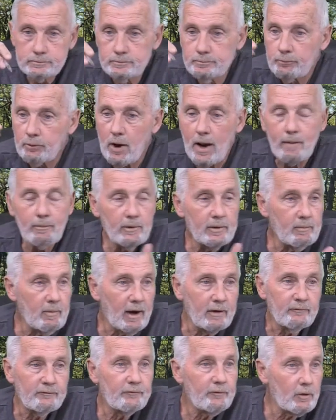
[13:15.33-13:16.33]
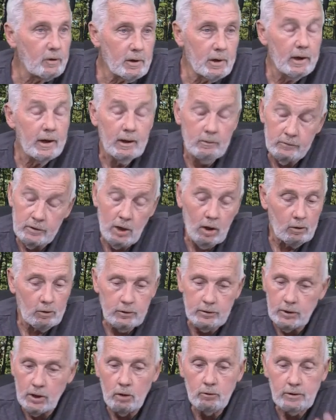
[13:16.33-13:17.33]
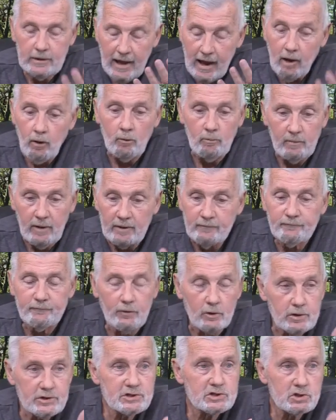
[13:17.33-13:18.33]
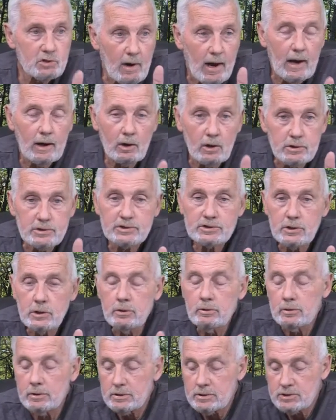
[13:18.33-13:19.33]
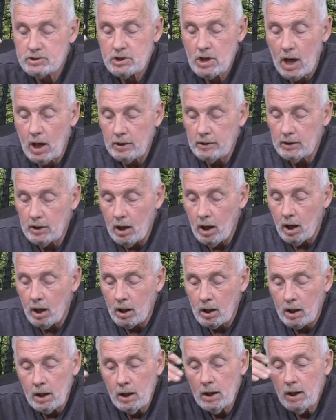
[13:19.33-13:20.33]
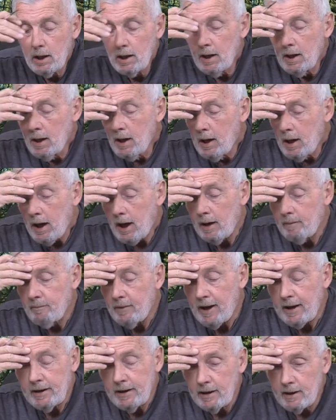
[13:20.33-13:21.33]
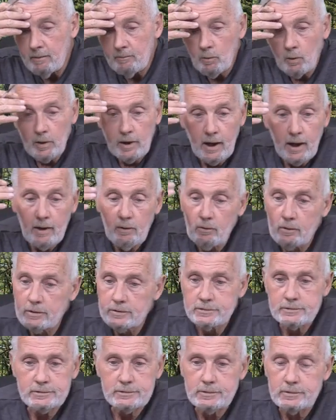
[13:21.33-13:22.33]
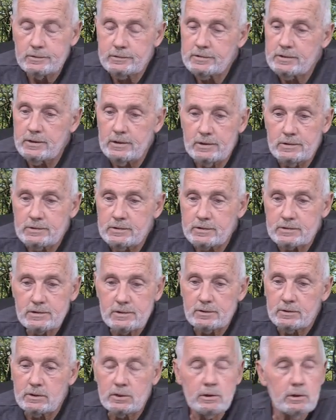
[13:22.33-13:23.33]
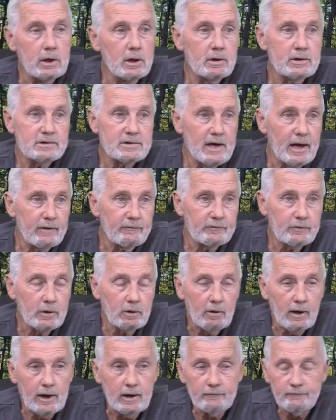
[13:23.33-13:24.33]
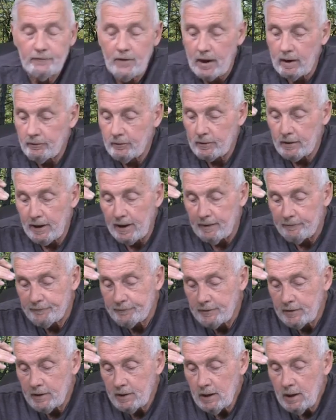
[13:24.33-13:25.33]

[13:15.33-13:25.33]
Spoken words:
probably no doubt my first tracker student, John Young, I met him when I was, just 2 years after grandfather left.